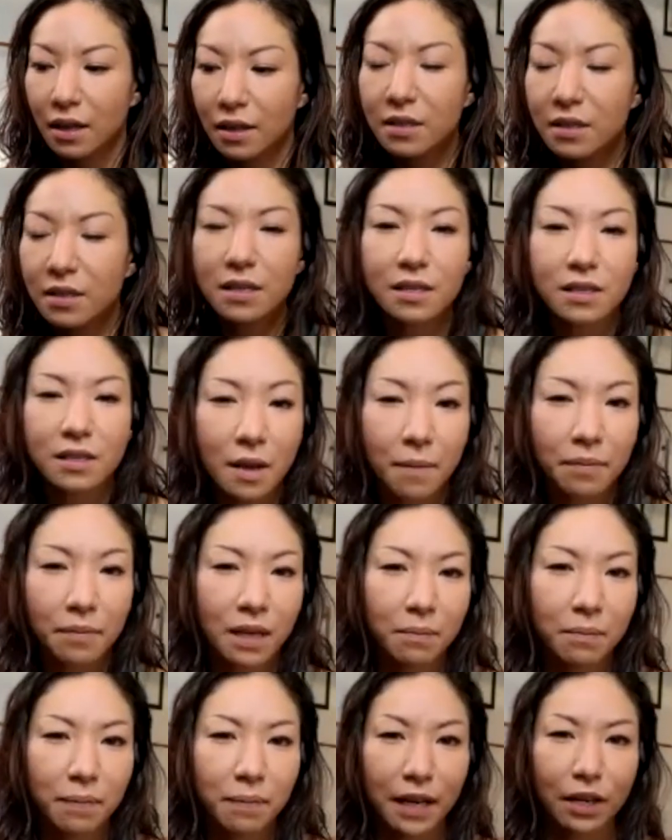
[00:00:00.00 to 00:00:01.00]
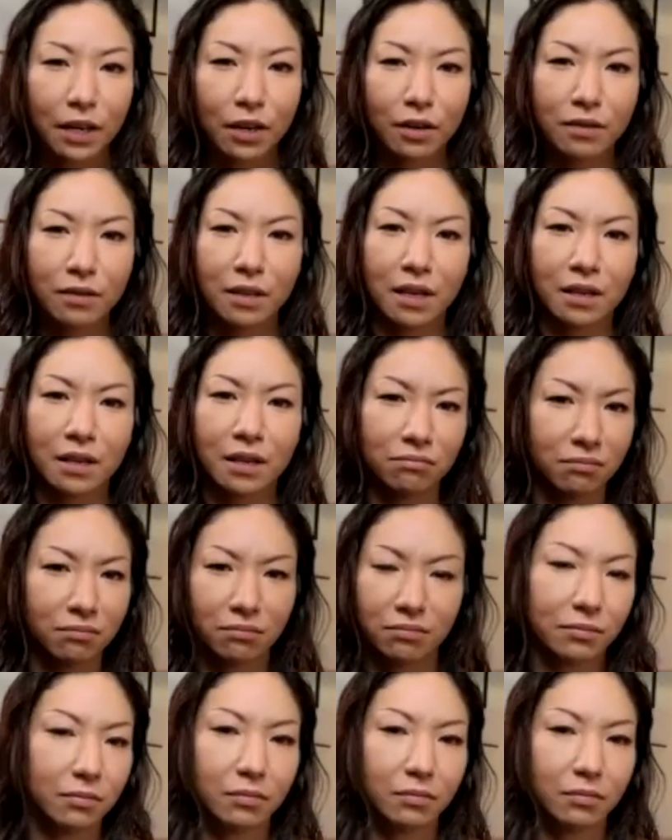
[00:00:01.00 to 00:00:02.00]
is something bigger than
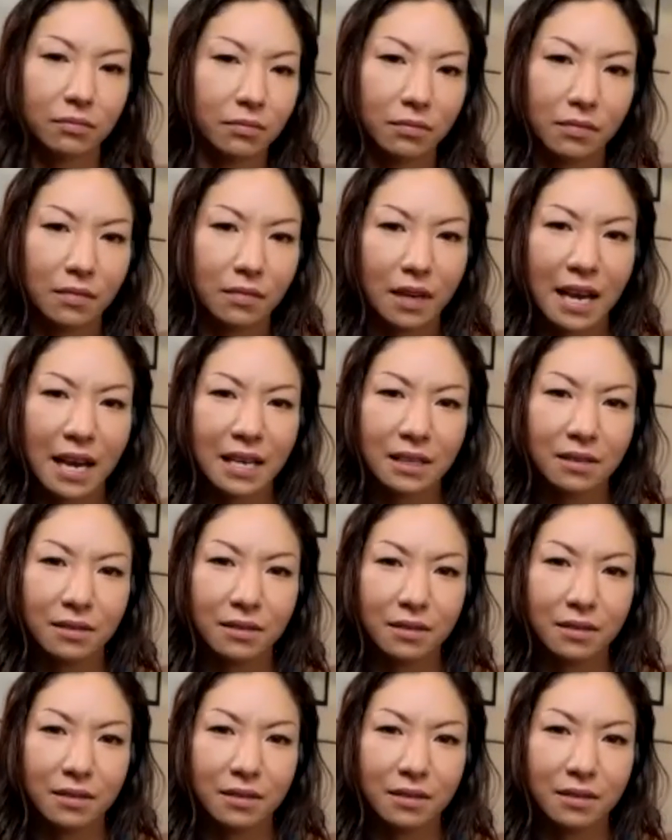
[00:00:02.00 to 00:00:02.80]
I